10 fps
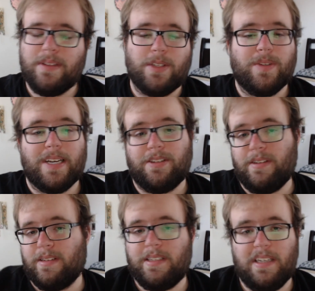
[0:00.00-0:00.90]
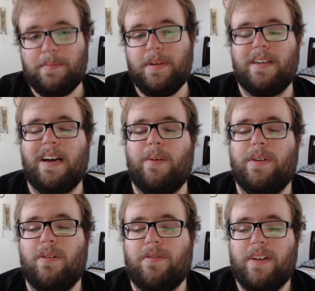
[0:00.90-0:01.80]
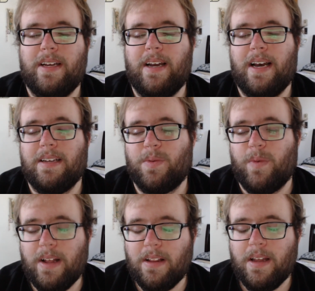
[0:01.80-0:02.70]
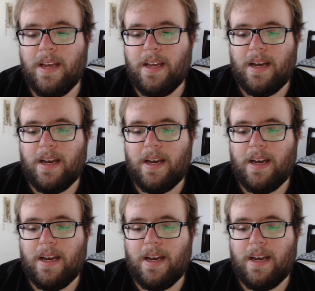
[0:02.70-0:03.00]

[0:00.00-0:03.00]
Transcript: This was actually a sneak peek I went over it as well.